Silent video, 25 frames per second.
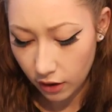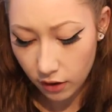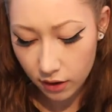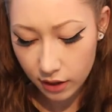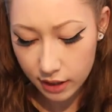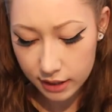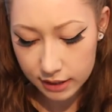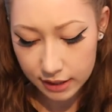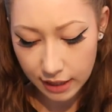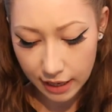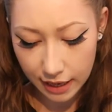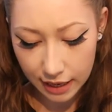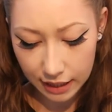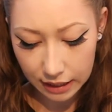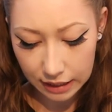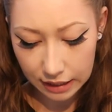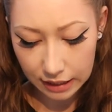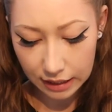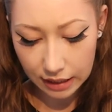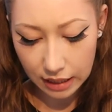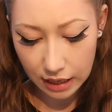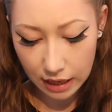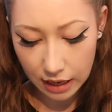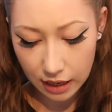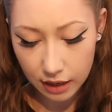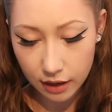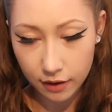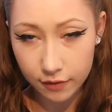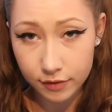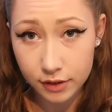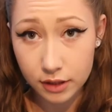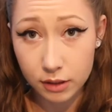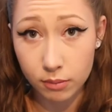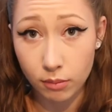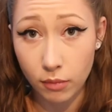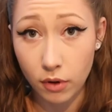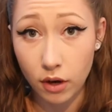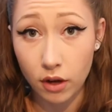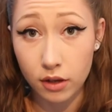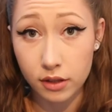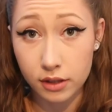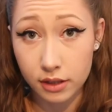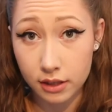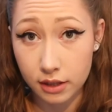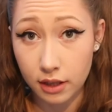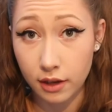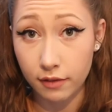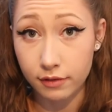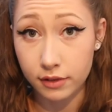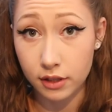There is a lot of small
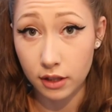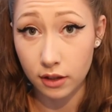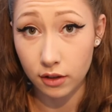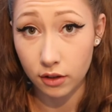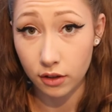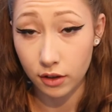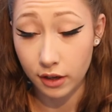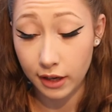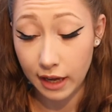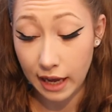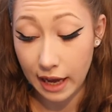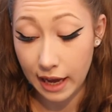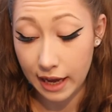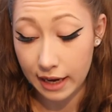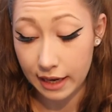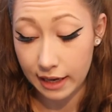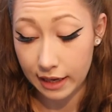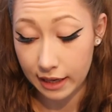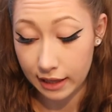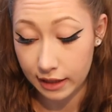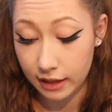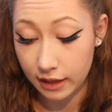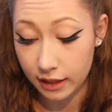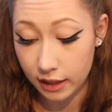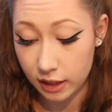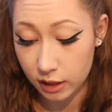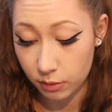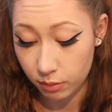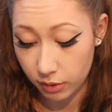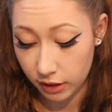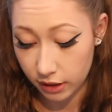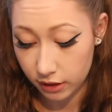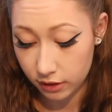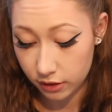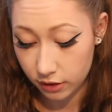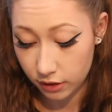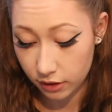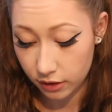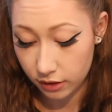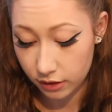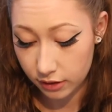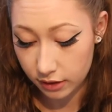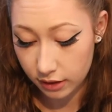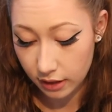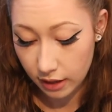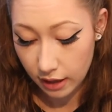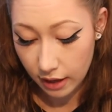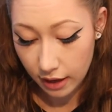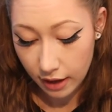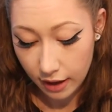stuff to look at in these
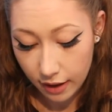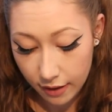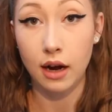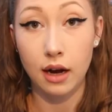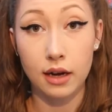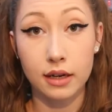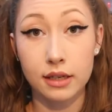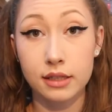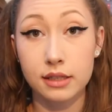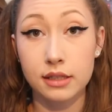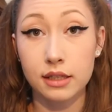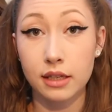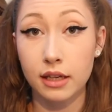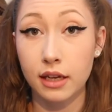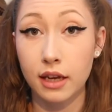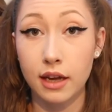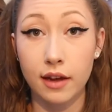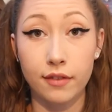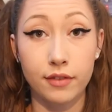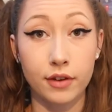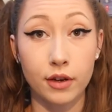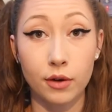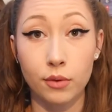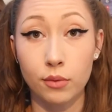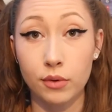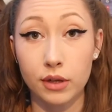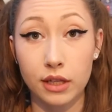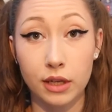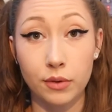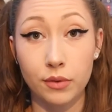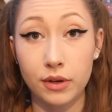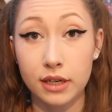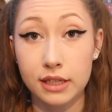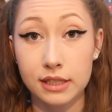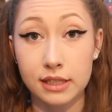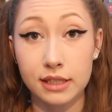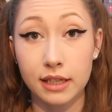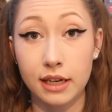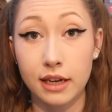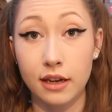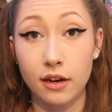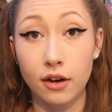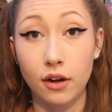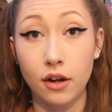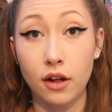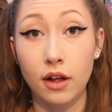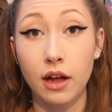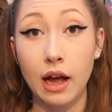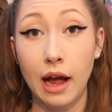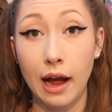pictures. Honestly, if you really want to see it
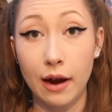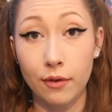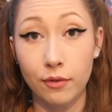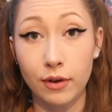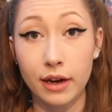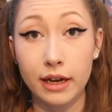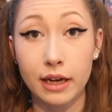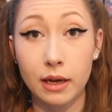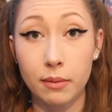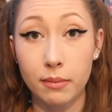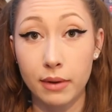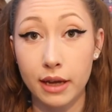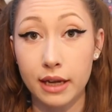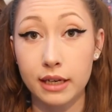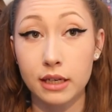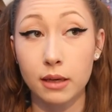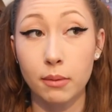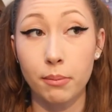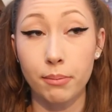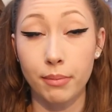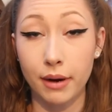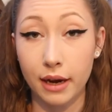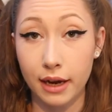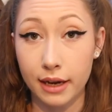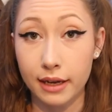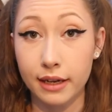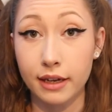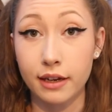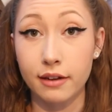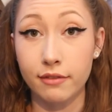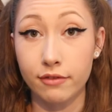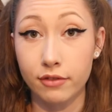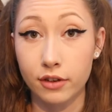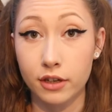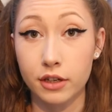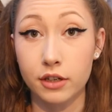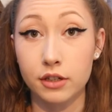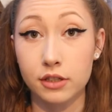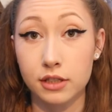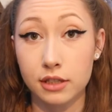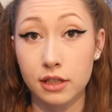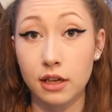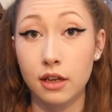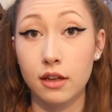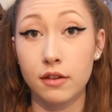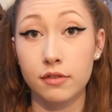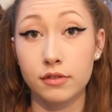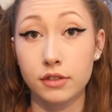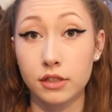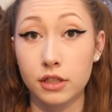all, I recommend buying it for
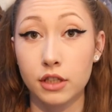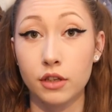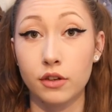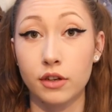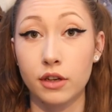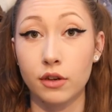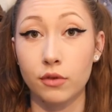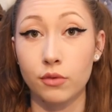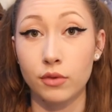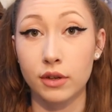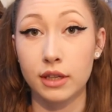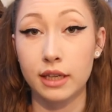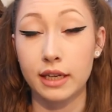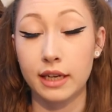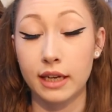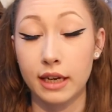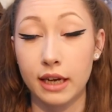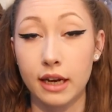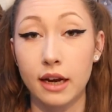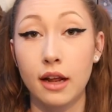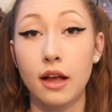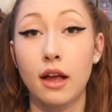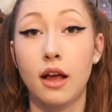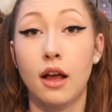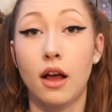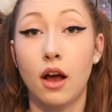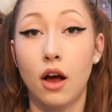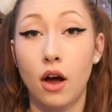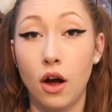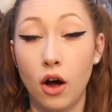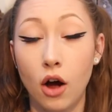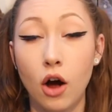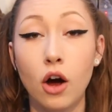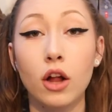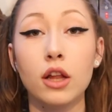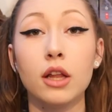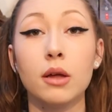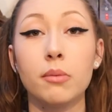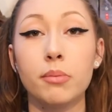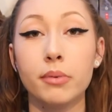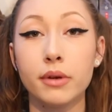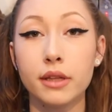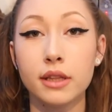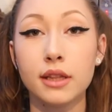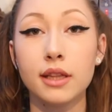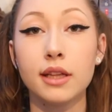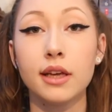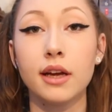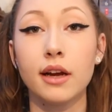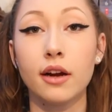yourself so you can really get all up
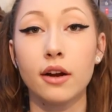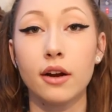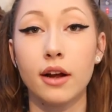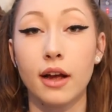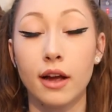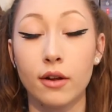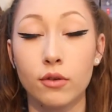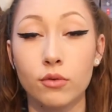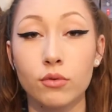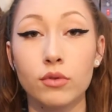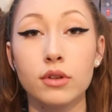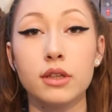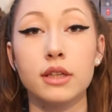in there and